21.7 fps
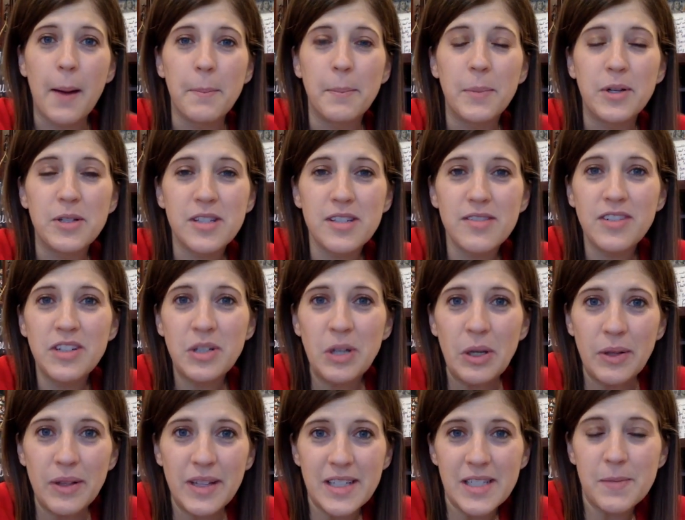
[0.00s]
Most of you
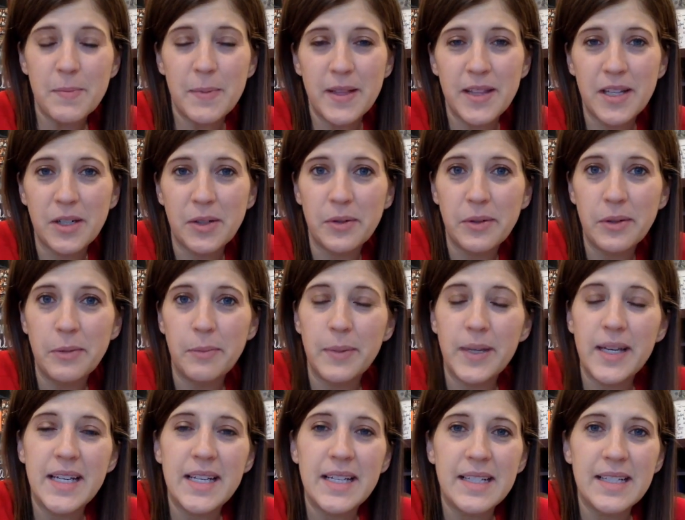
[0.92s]
know this, but the group
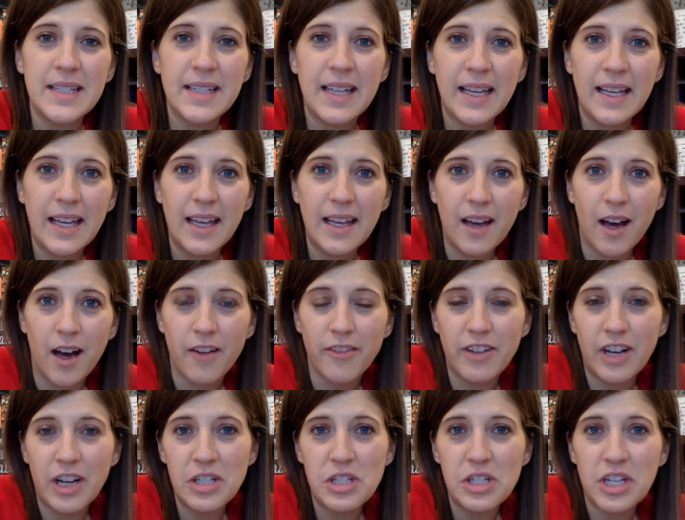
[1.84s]
is kicking off
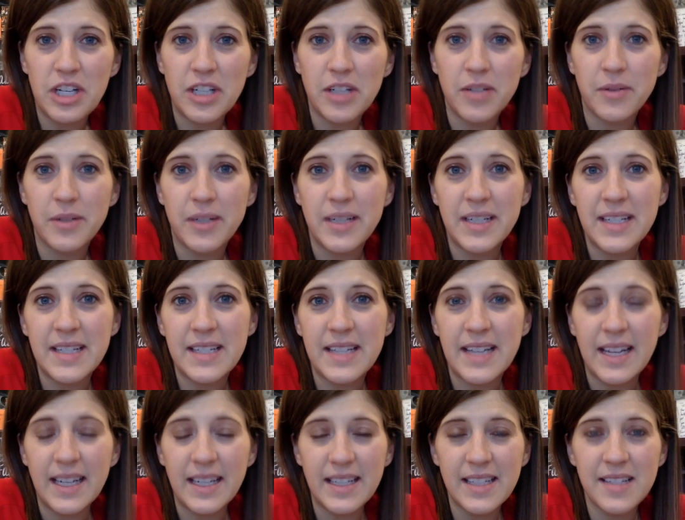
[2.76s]
on January
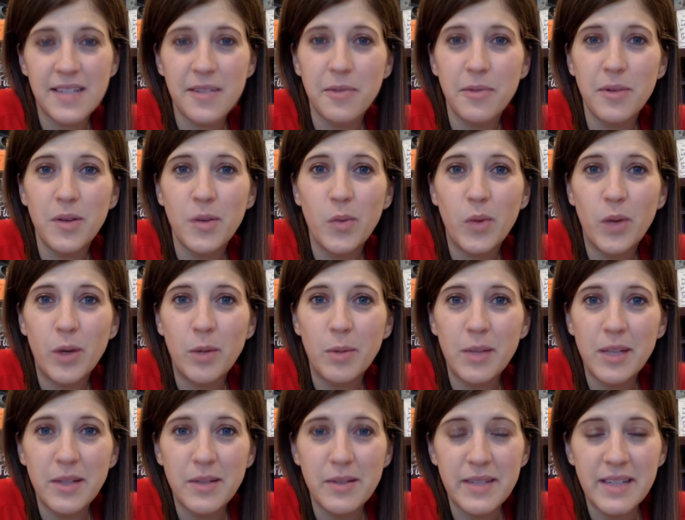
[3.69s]
6th. We will be
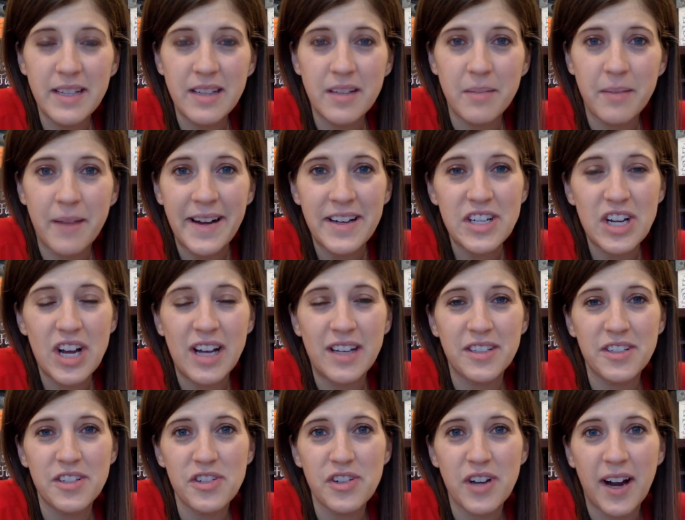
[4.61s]
using the My
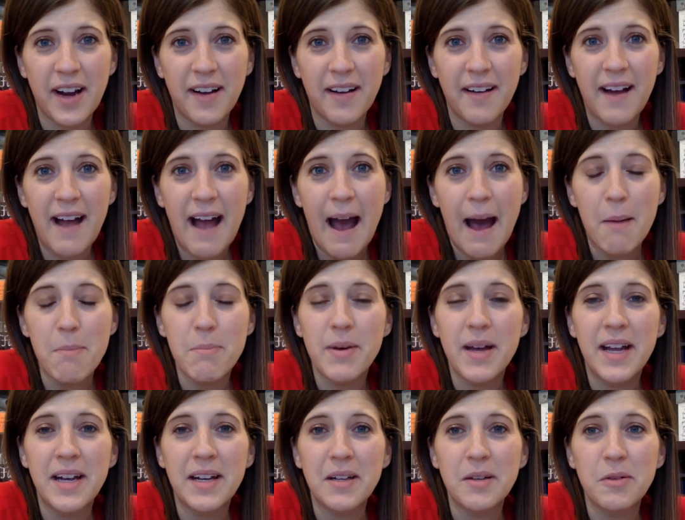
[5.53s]
Challenge Tracker app,
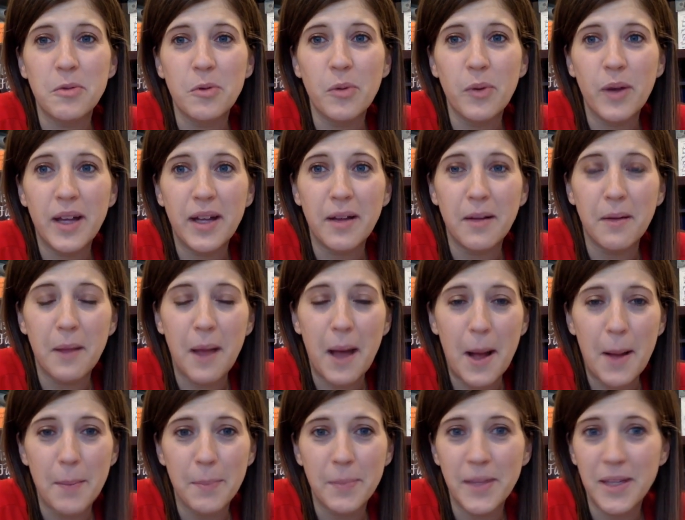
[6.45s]
and
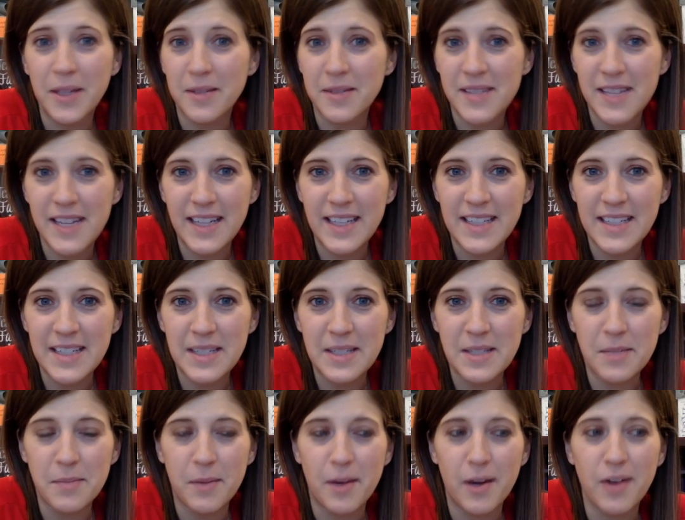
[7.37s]
it'll take us
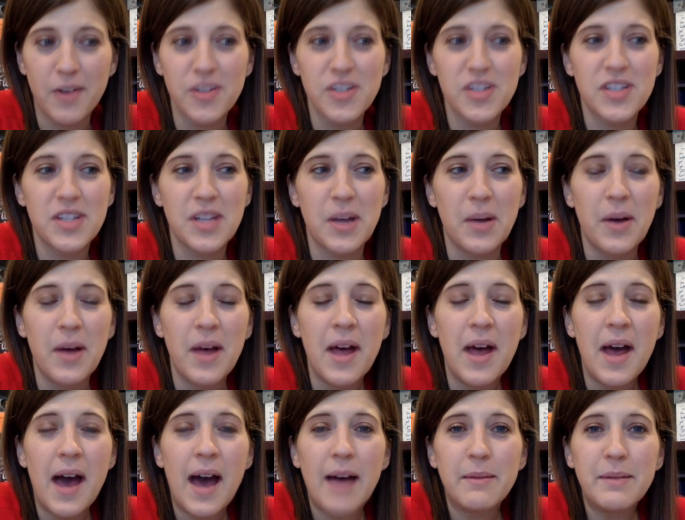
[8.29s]
into March. So
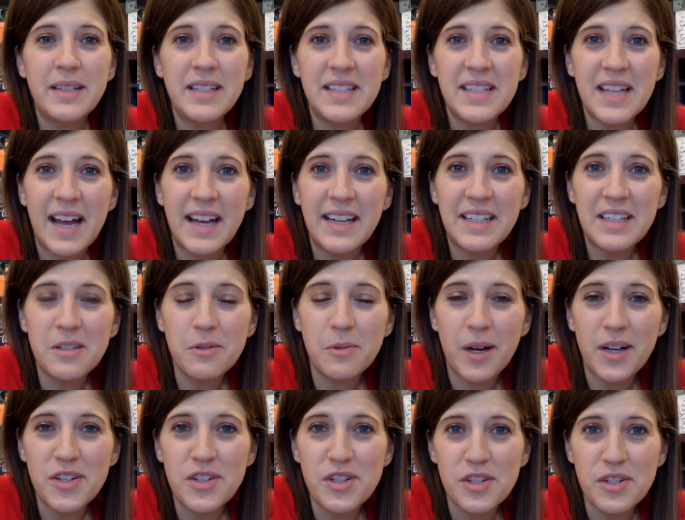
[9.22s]
I'm excited to
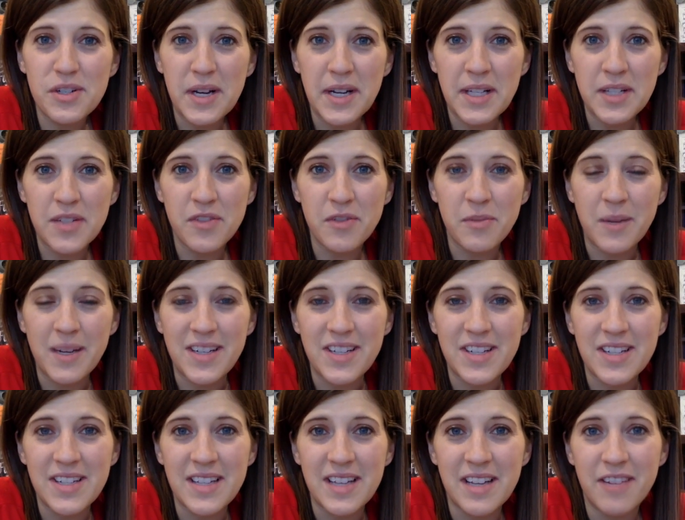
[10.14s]
watch your
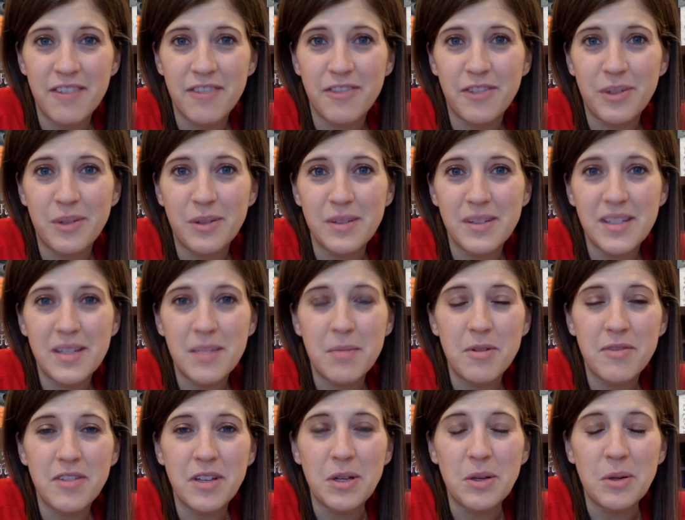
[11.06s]
transformations unfold. Some
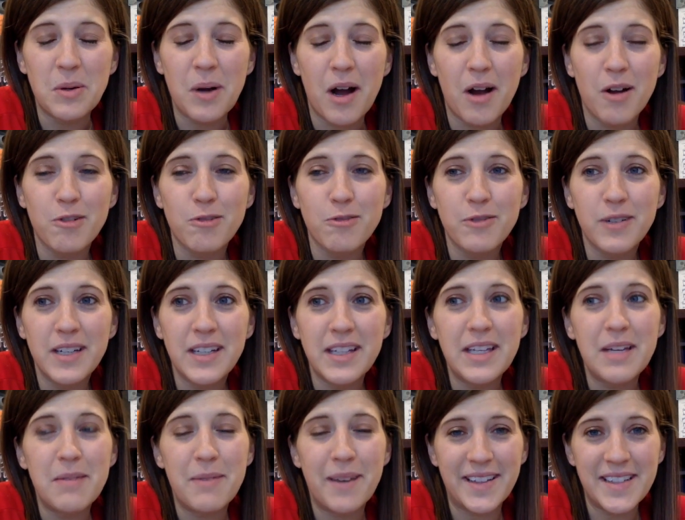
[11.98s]
of you are
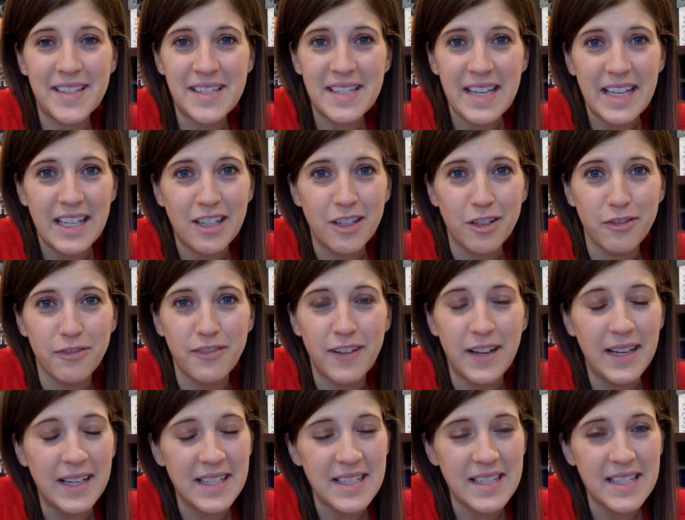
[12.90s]
really about to take your
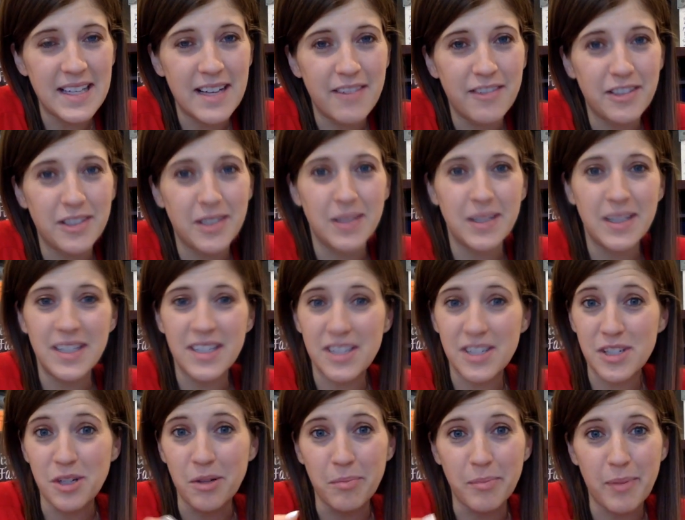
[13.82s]
fitness level and
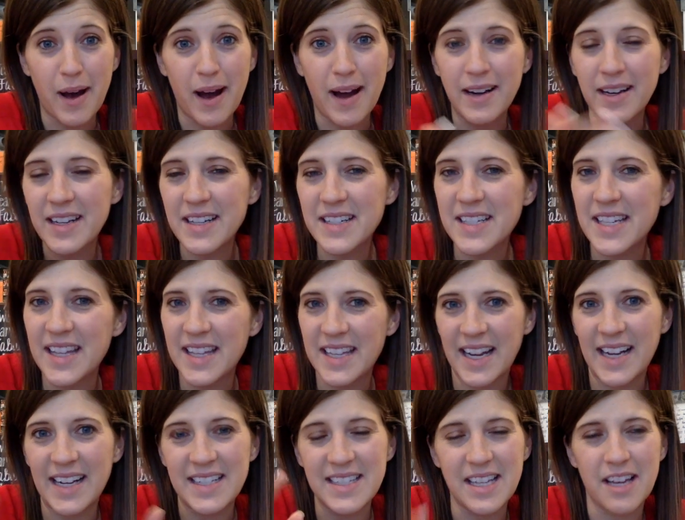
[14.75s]
just your body to the
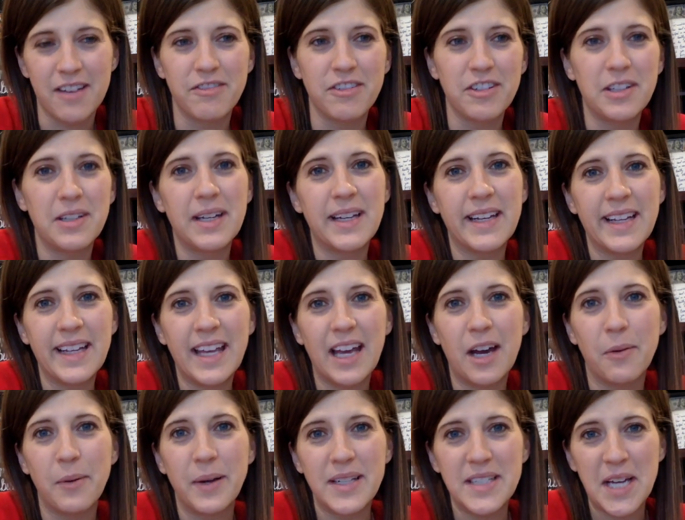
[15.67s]
next level, and I
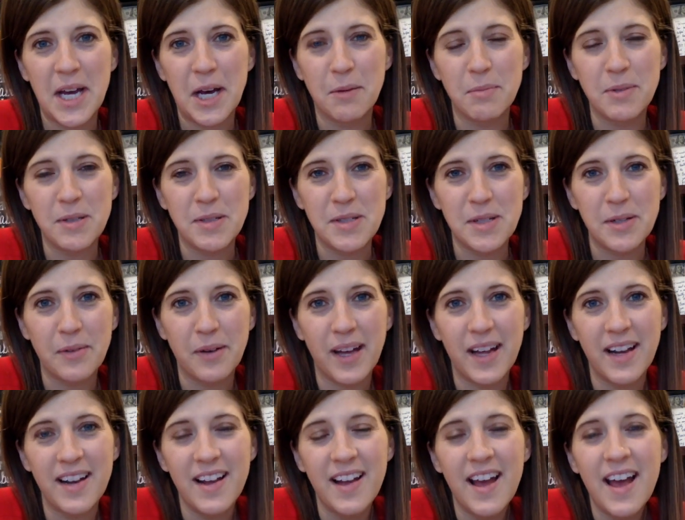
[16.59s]
can't wait to help you do
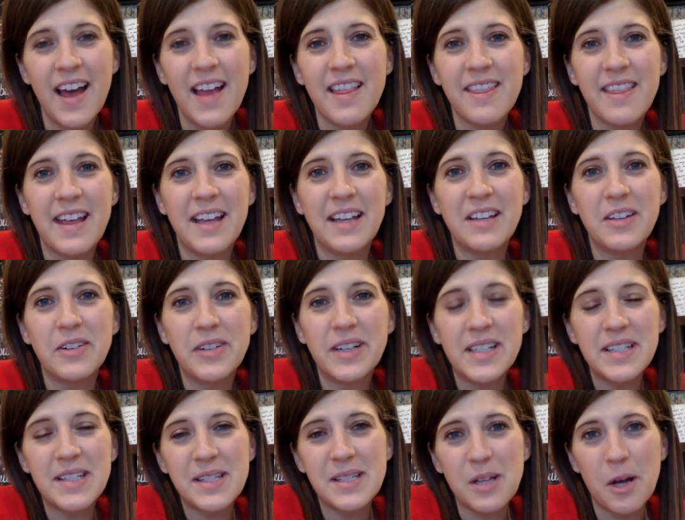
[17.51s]
it. Thank you
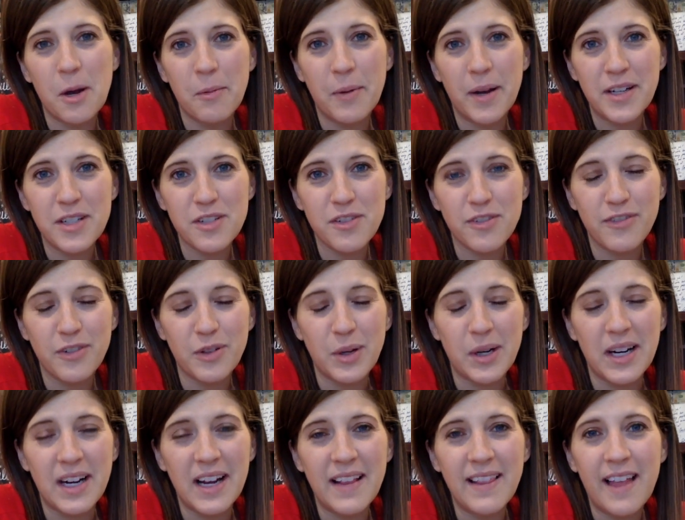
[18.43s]
guys so much
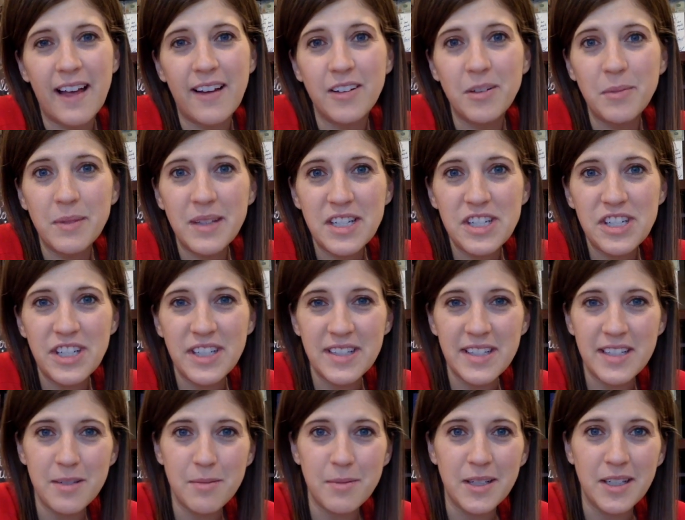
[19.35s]
for allowing me the
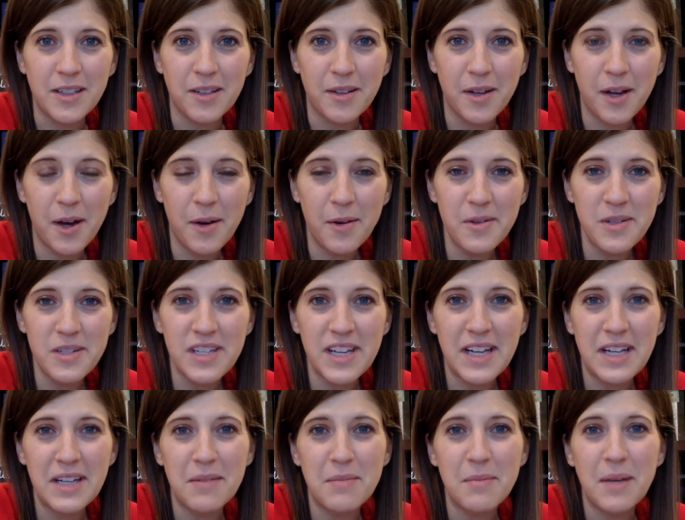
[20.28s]
chance to be your coach
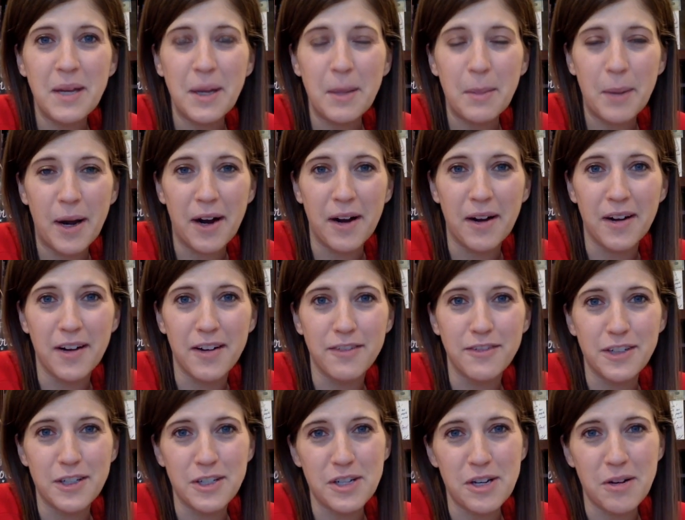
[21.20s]
and to be a part of
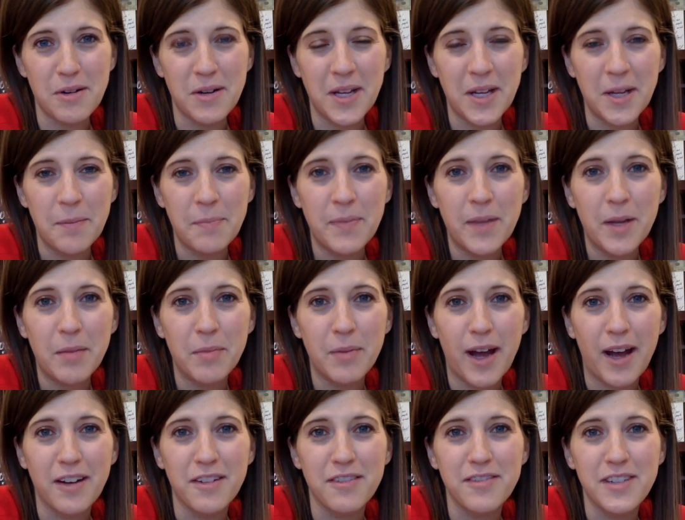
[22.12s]
your journey. I'm
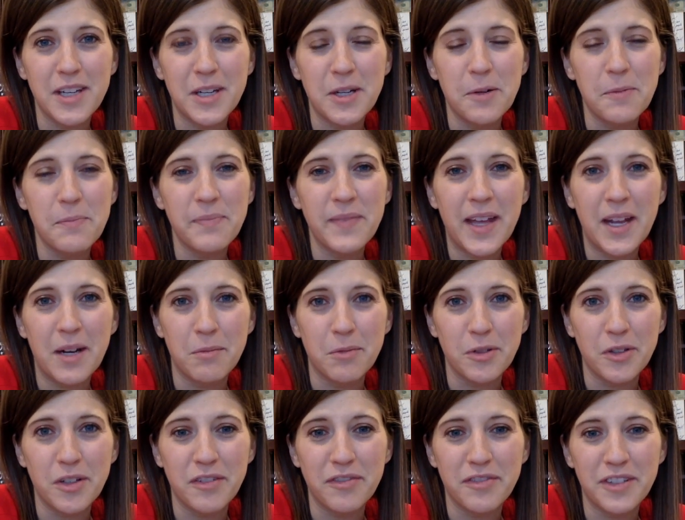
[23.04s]
proud of you, and I'm
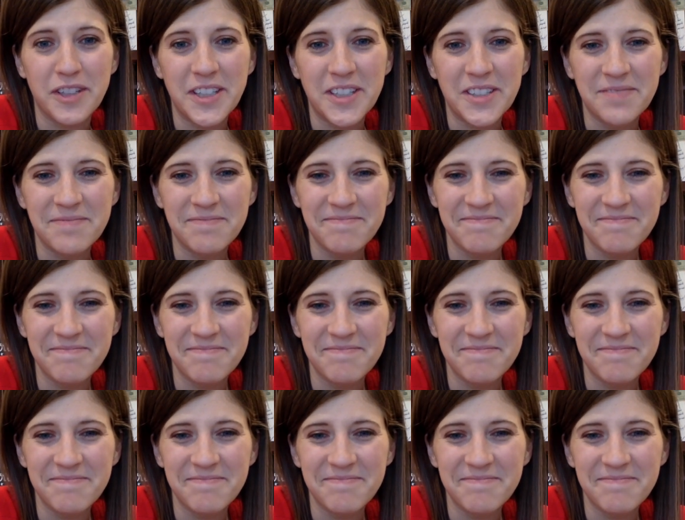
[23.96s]
rooting for you.